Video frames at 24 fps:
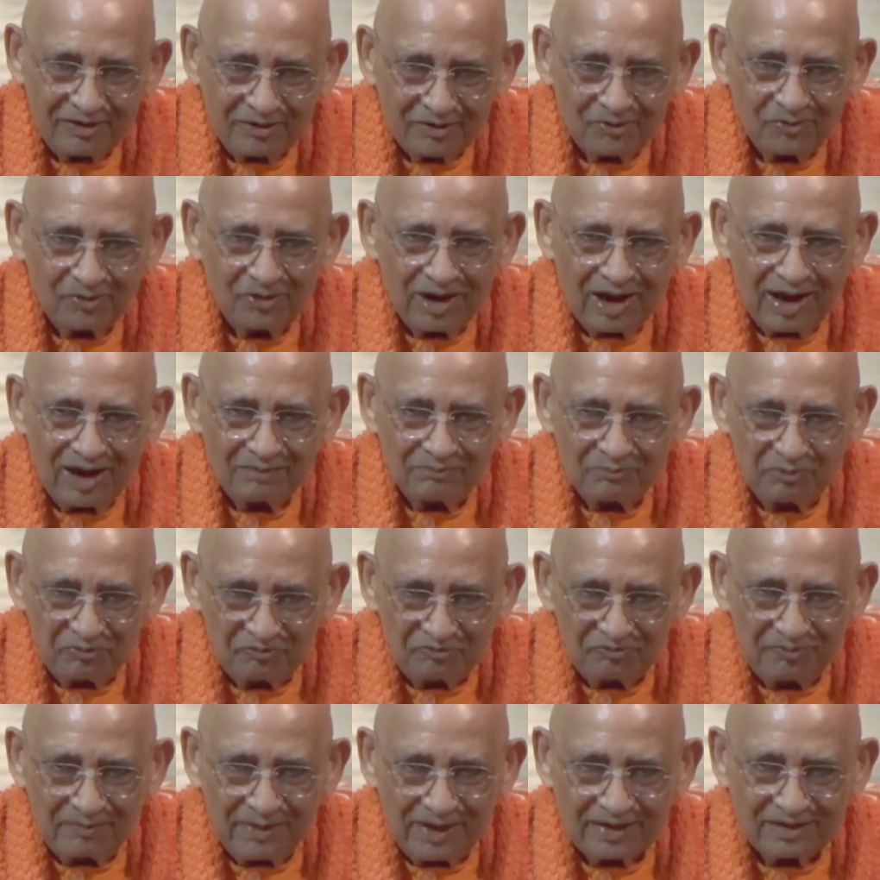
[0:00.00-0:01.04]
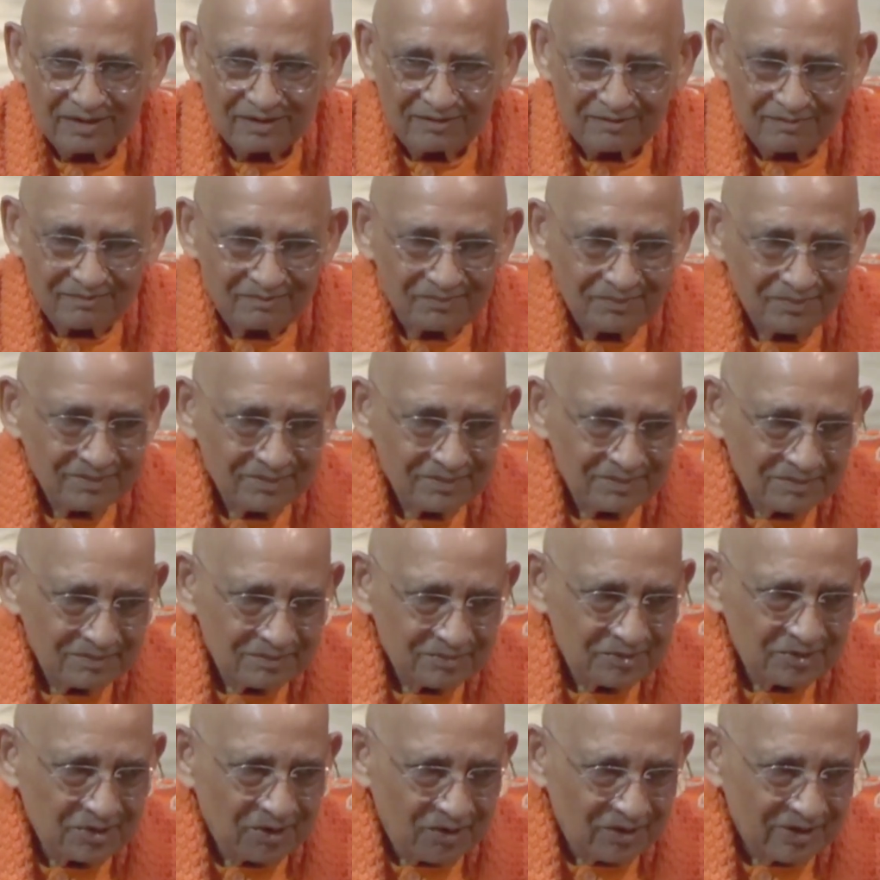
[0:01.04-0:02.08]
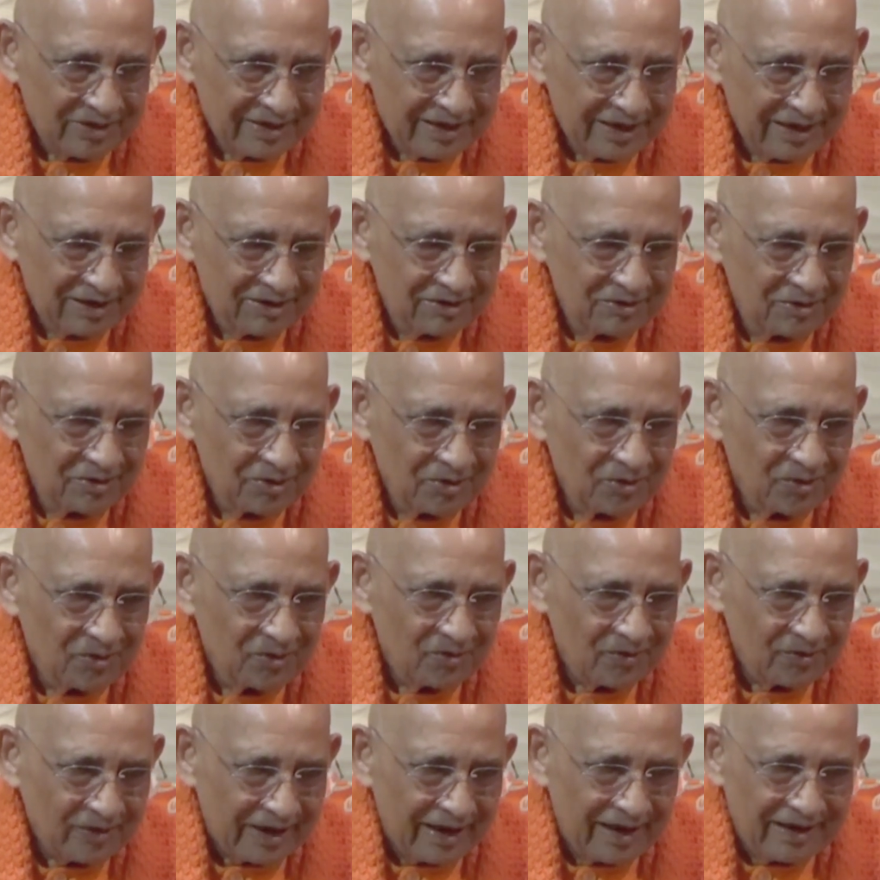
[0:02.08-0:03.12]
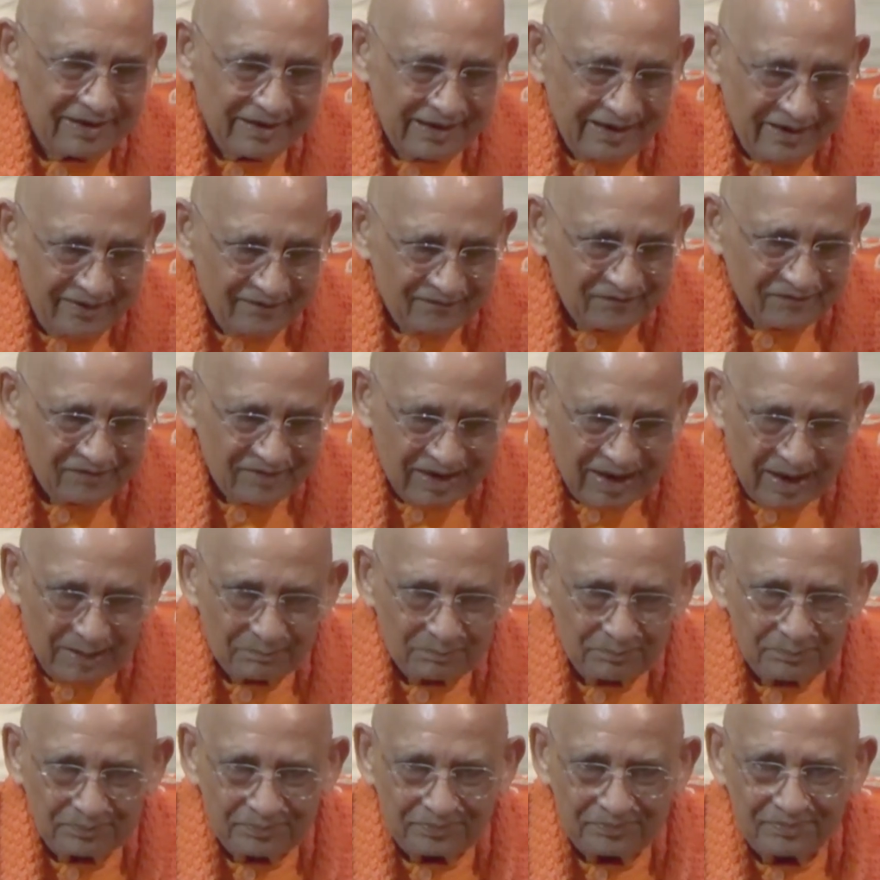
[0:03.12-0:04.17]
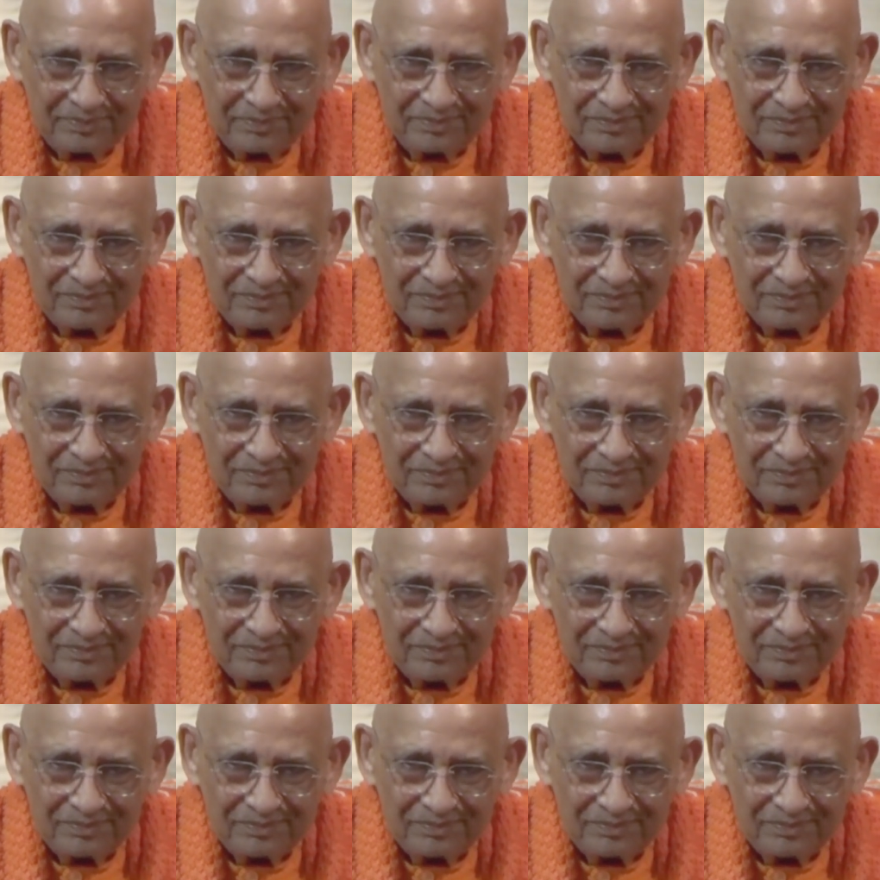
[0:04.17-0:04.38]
yoga movement. Don't ignore any step.